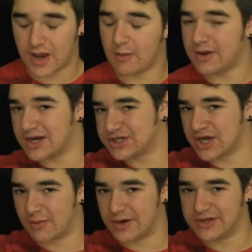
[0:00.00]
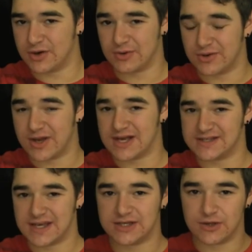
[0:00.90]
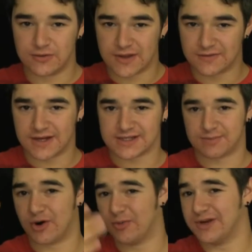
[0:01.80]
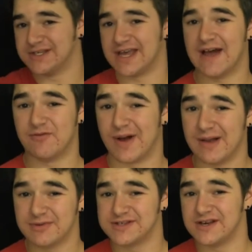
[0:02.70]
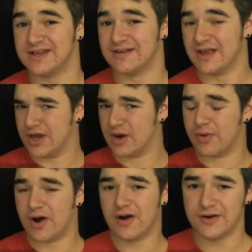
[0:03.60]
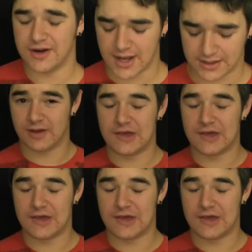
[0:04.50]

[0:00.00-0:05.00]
I mean, I just kind of want to know what you guys Do you think that it's appropriate to have a Bible study in a bar or not?